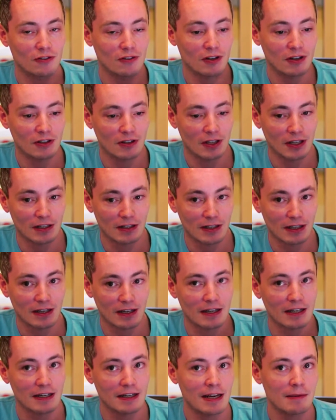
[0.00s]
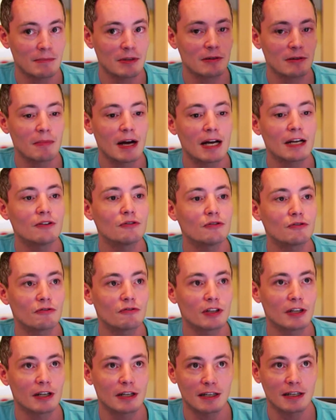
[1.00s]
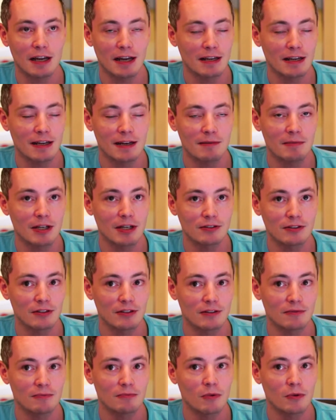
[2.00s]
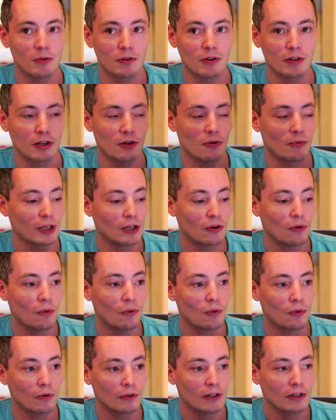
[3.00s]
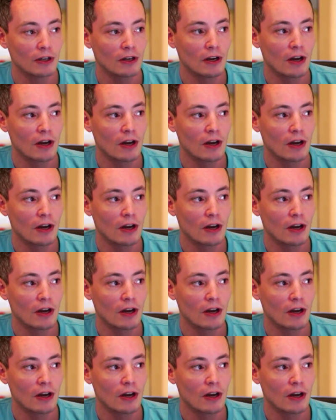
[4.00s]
it came into my news feed, I can't imagine it's more than a week old.